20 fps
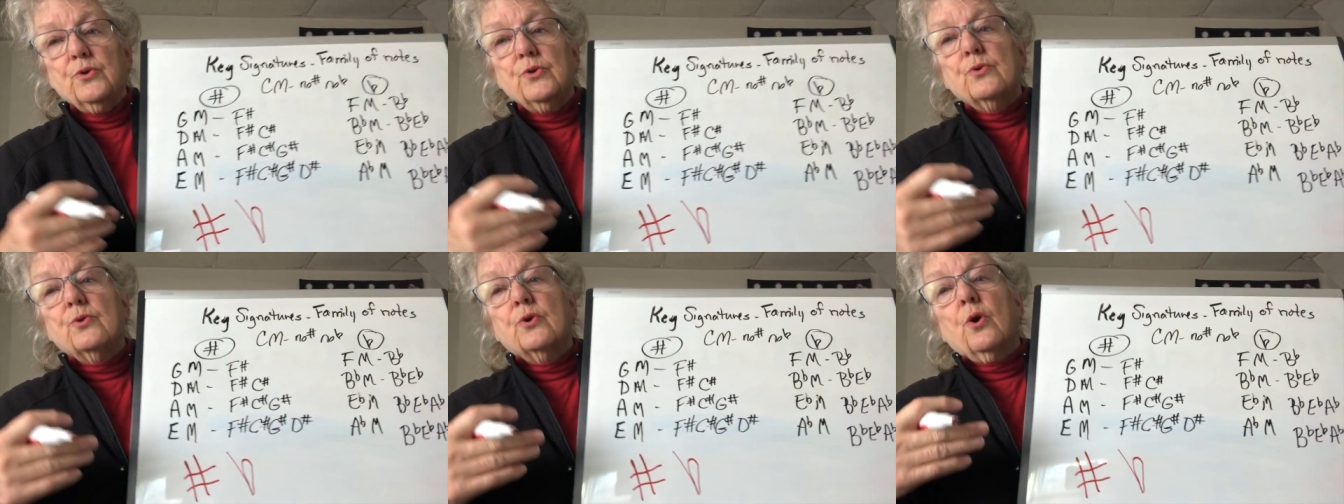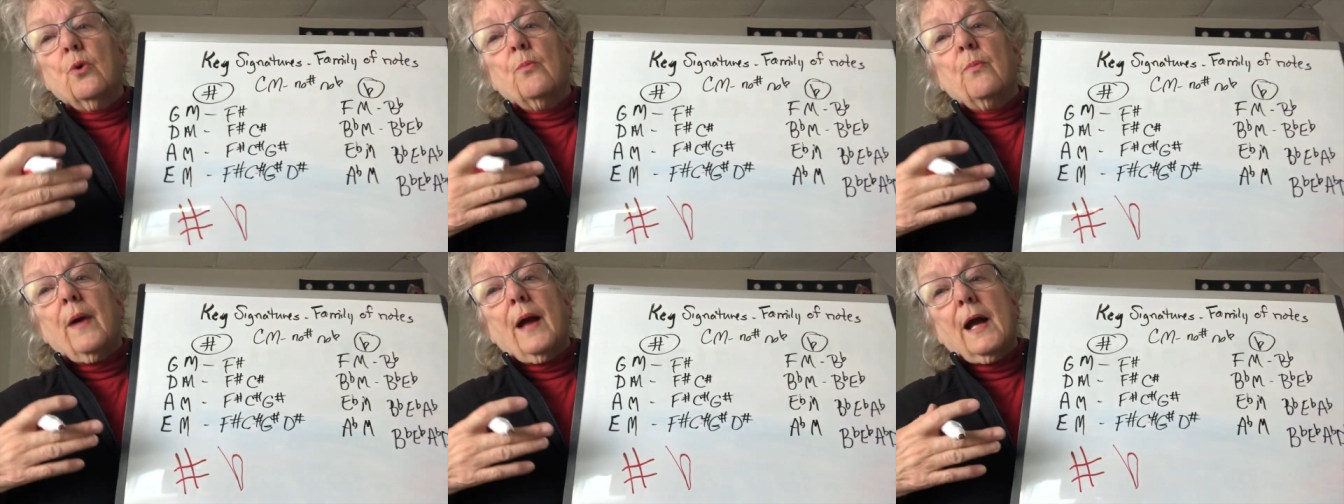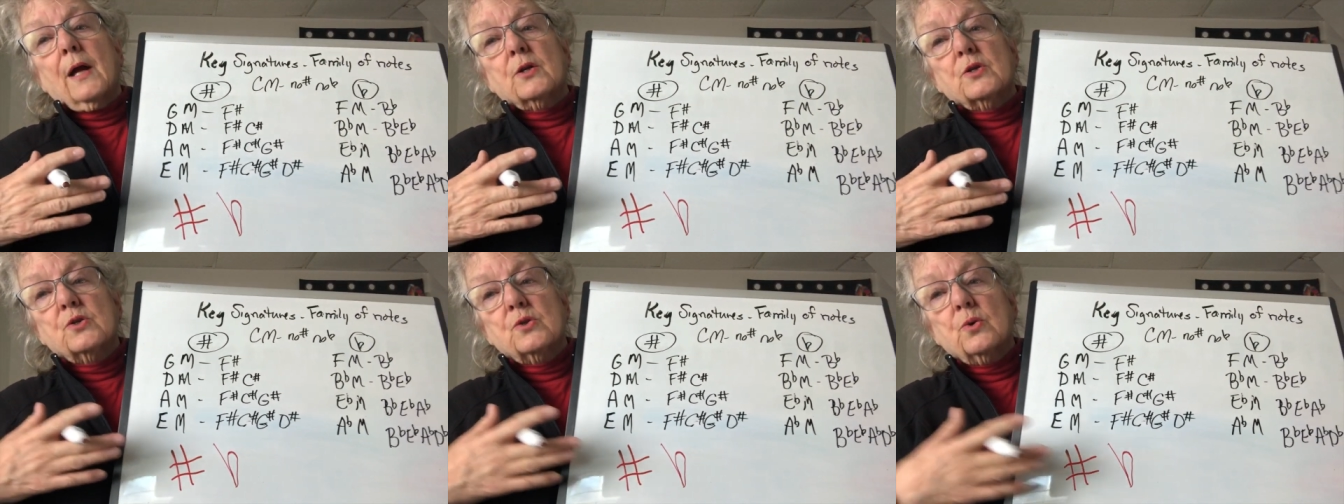you go
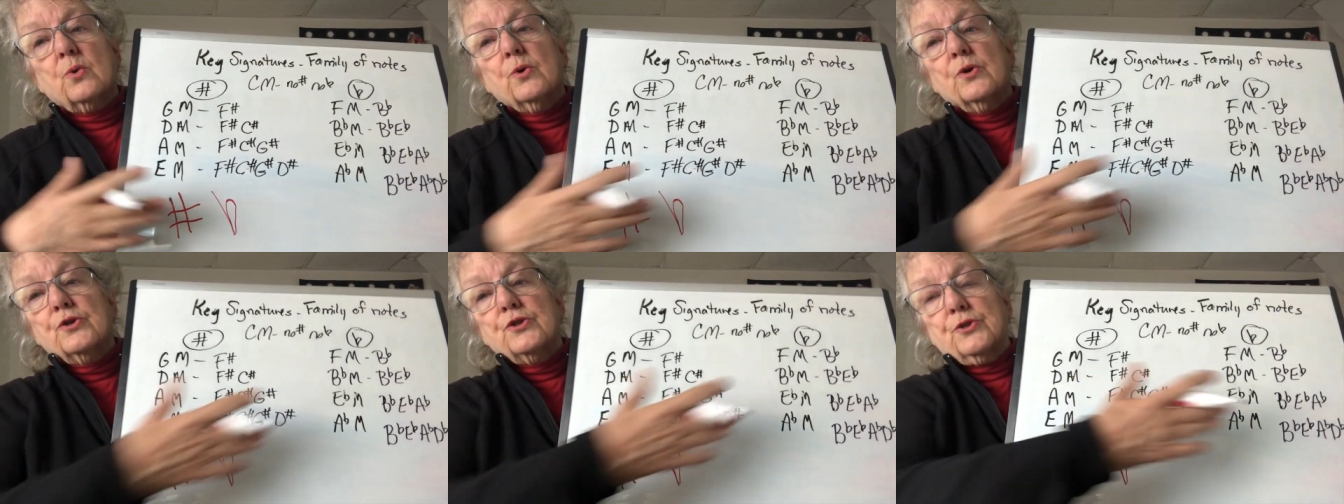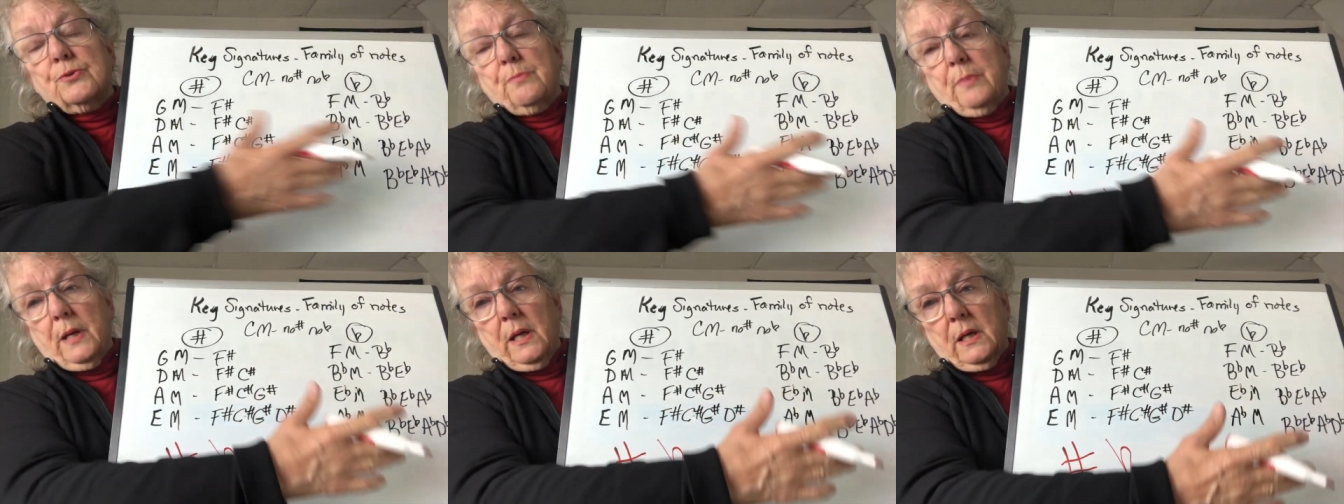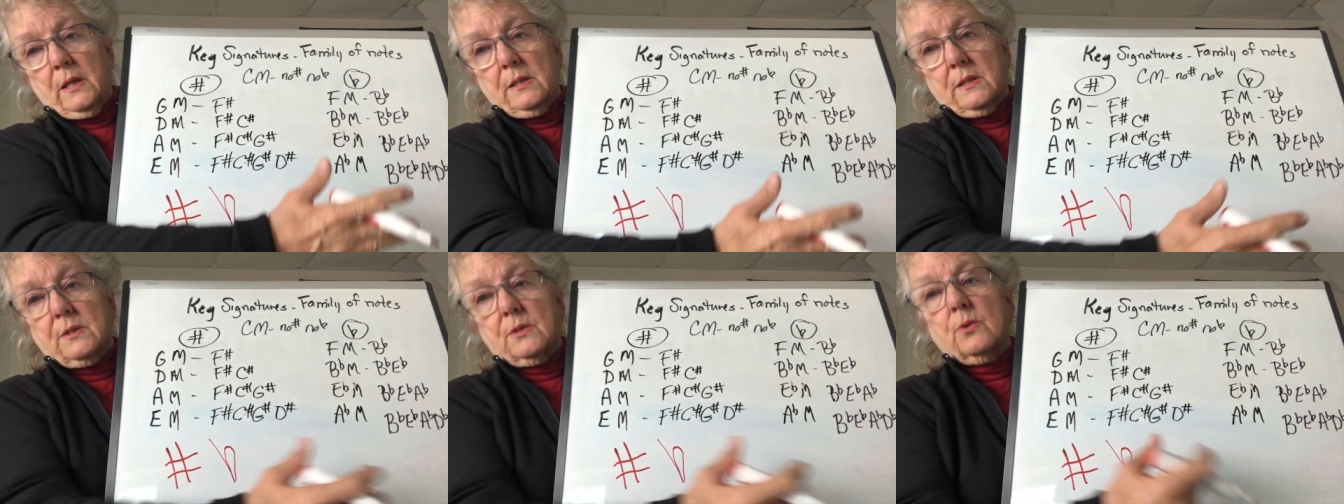back towards your
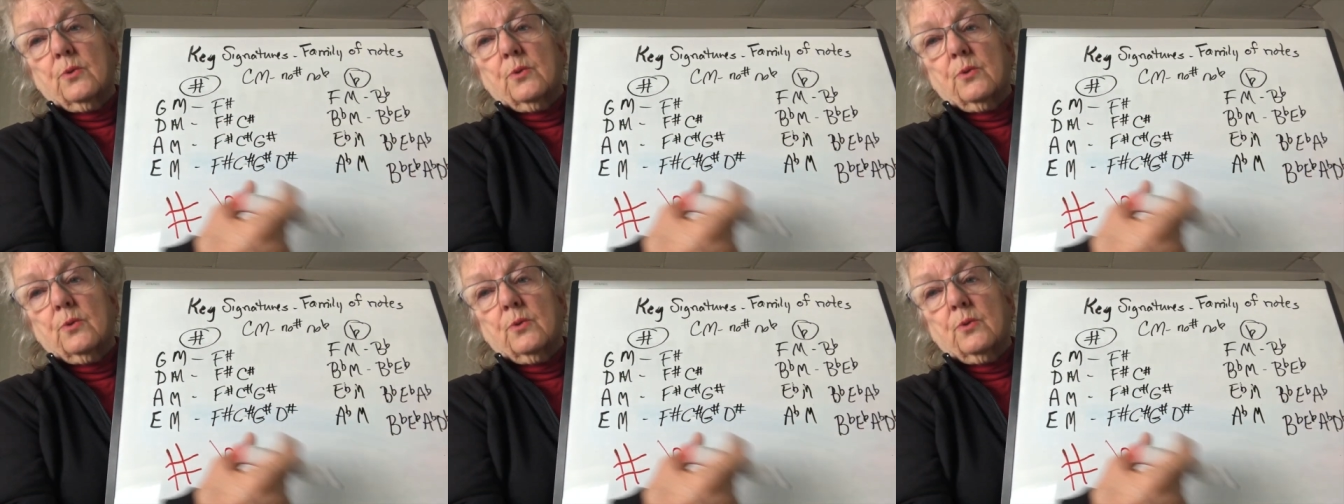pegs,